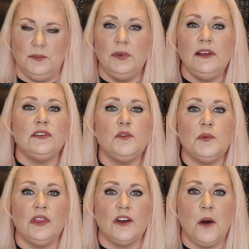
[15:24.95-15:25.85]
Please leave
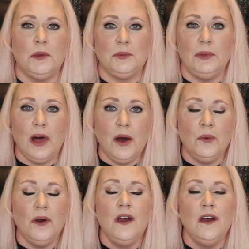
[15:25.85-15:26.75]
them in the comments
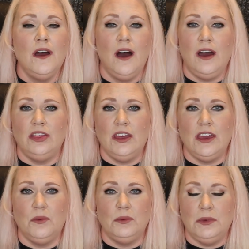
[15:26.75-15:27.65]
below. I
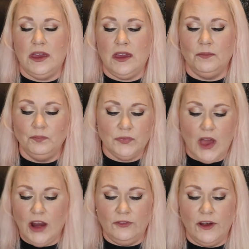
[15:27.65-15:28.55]
think it would be
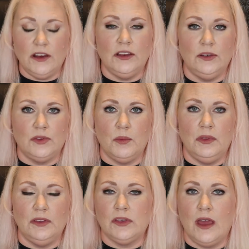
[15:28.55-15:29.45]
kind of fun to do some of
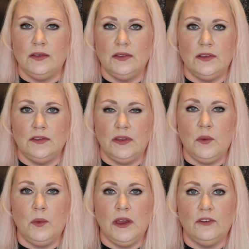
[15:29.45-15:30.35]
these cases and see
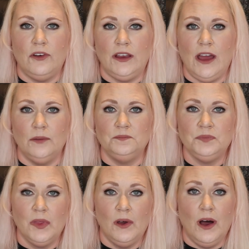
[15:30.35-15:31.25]
what we can find out.
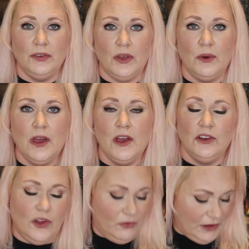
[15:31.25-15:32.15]
Also,
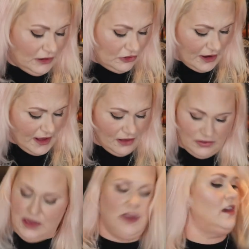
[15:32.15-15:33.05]
don't forget to check out
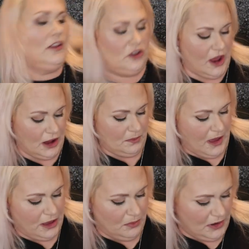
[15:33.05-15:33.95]
the Enchanted
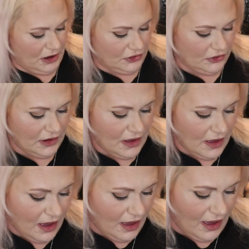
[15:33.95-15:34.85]
by You merch.
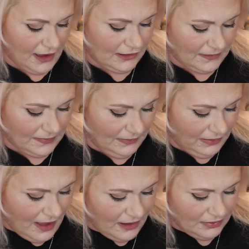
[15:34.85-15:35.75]
I just
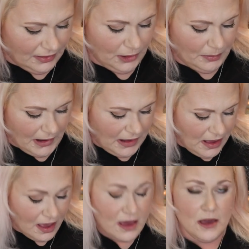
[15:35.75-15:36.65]
love the little bunny.